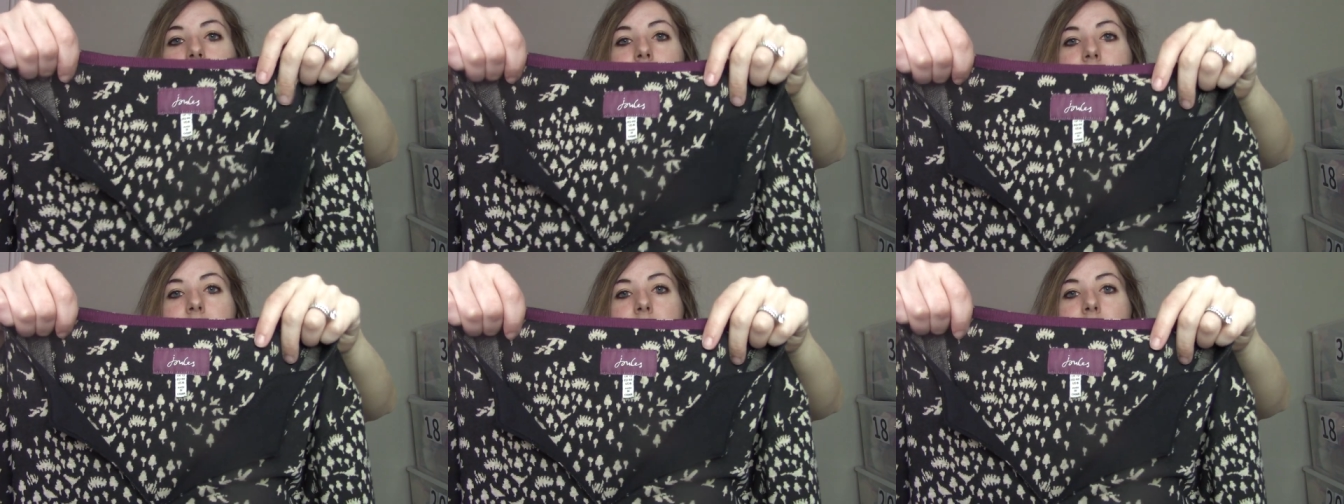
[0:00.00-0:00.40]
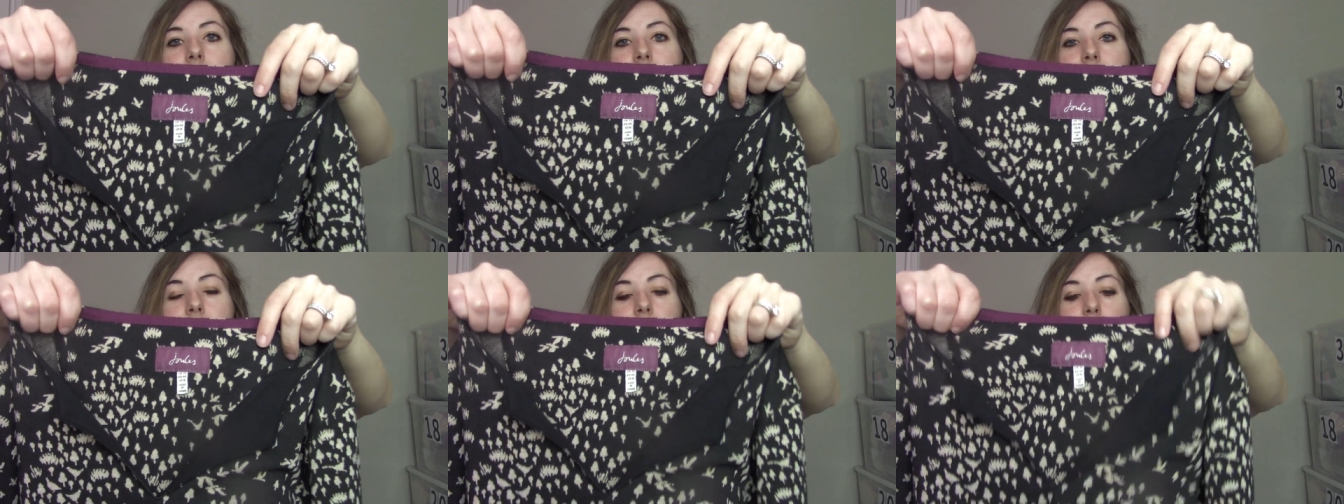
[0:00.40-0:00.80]
It
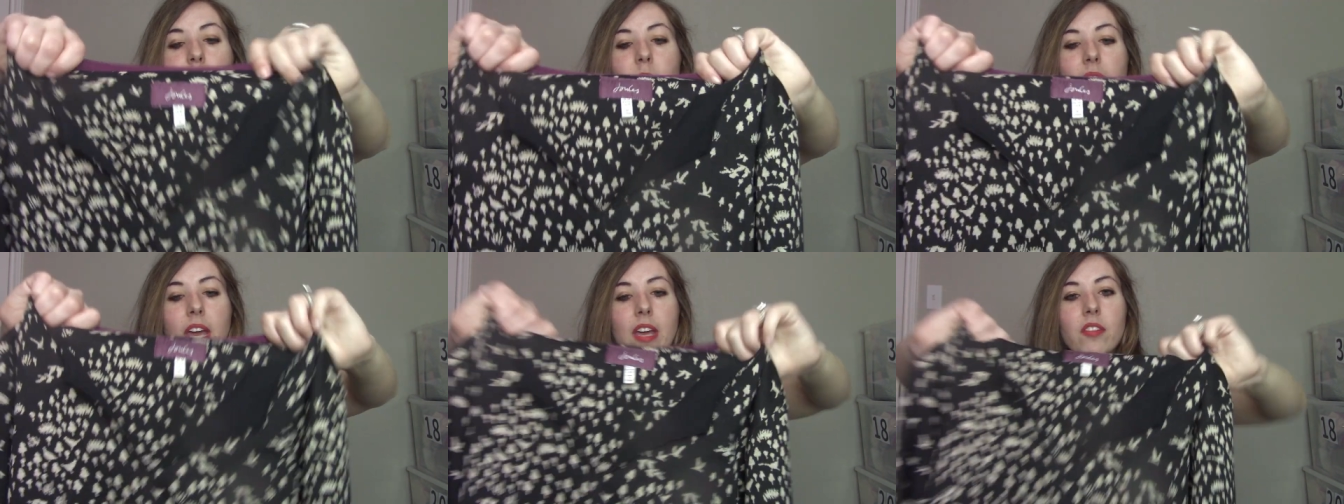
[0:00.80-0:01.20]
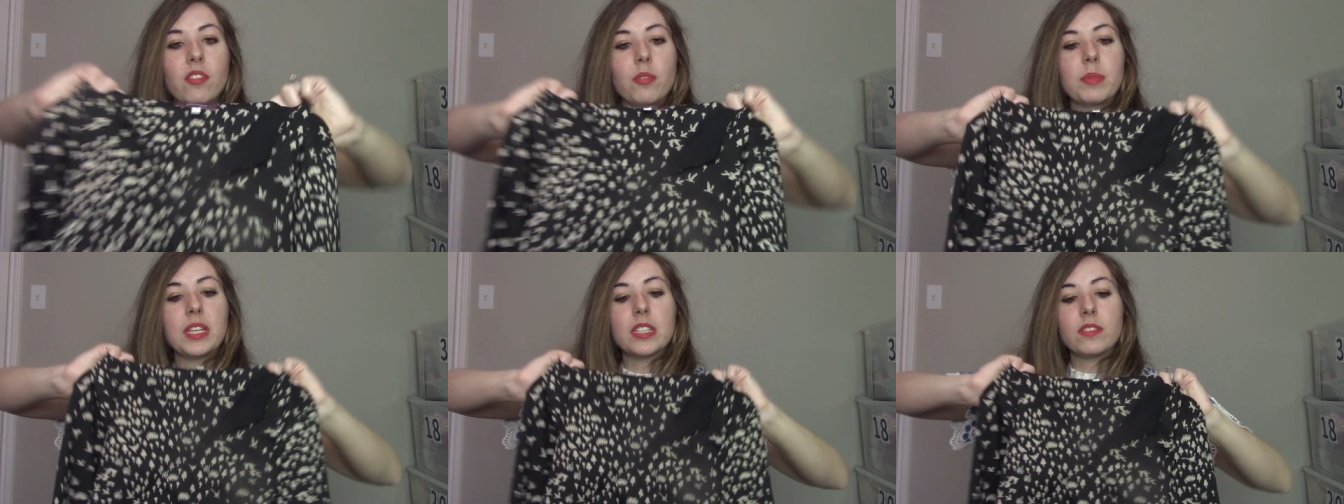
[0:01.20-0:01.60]
does okay
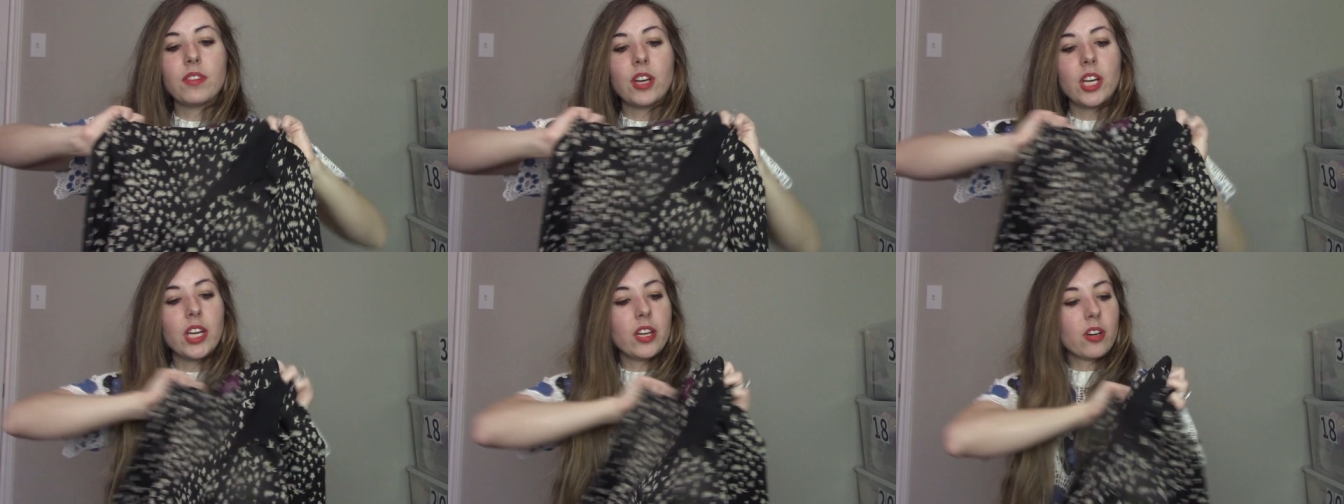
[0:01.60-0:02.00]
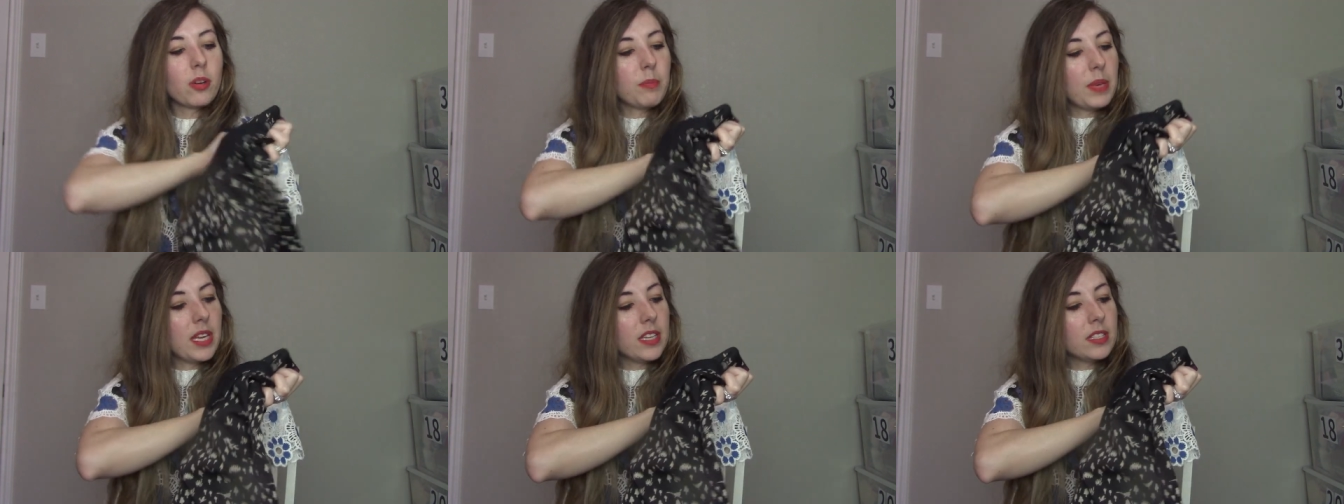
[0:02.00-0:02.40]
for me. It's very hit or
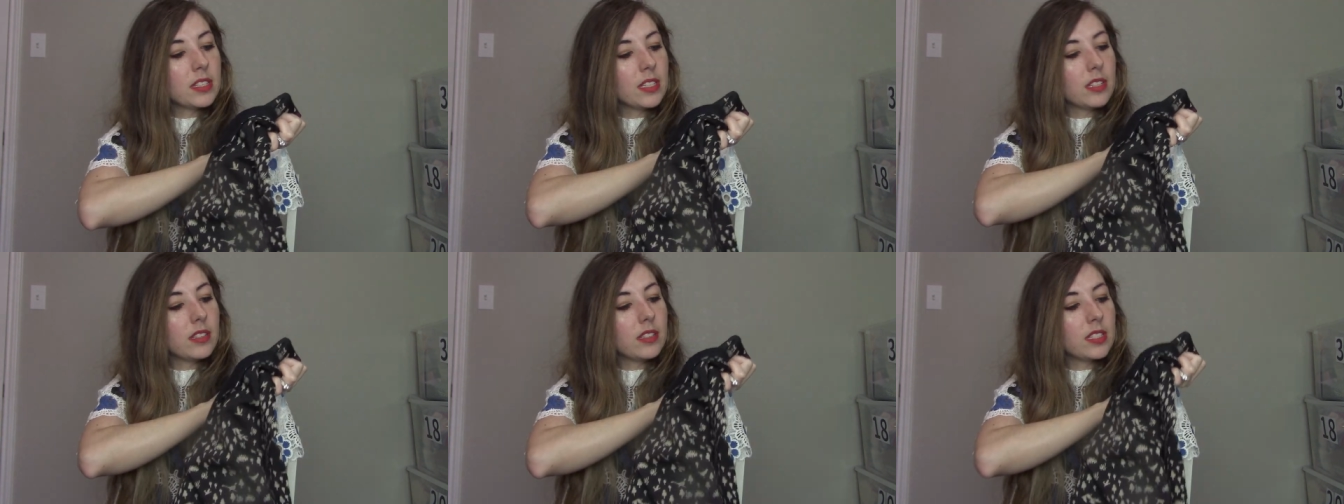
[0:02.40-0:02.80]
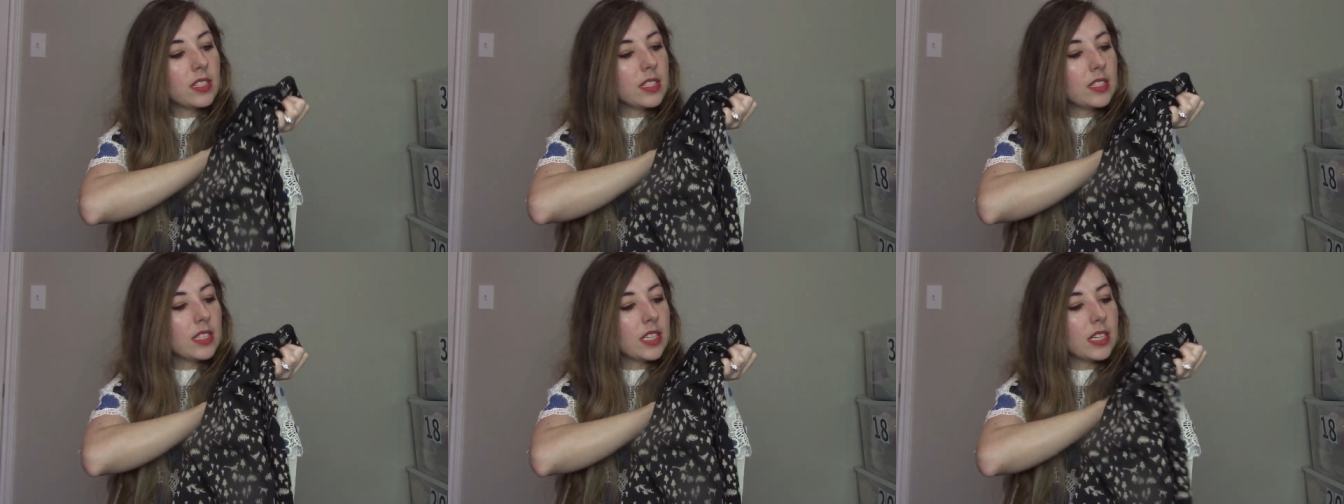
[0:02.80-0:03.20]
miss.
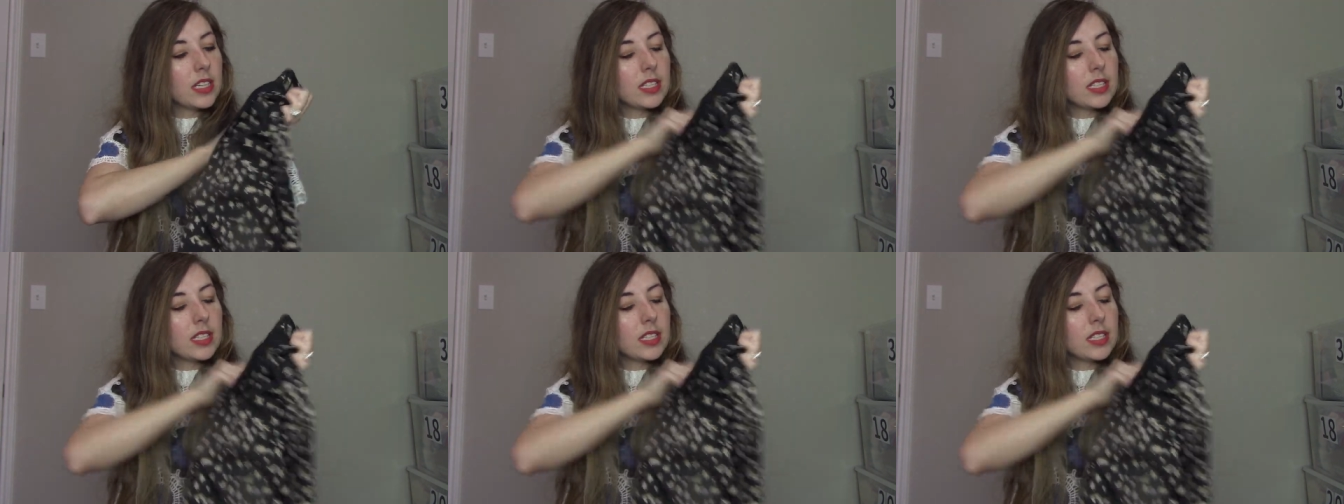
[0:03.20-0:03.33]
This is in a